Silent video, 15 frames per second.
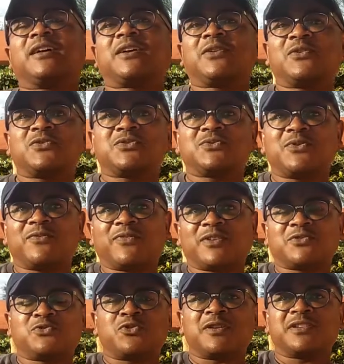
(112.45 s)
close to over
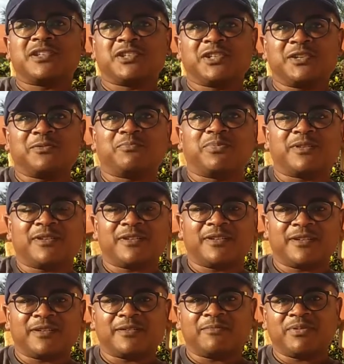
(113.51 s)
20 sheep
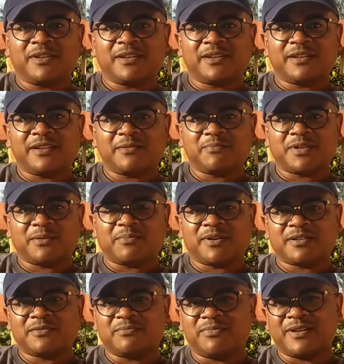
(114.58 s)
being ripped
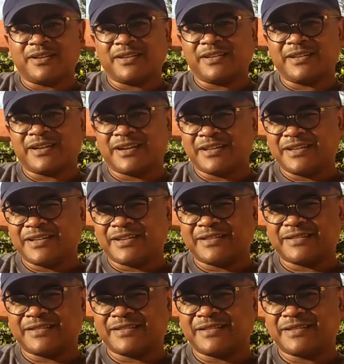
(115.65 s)
apart by
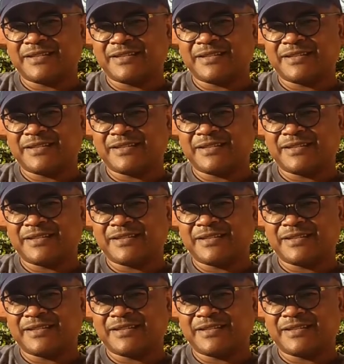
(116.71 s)
hyenas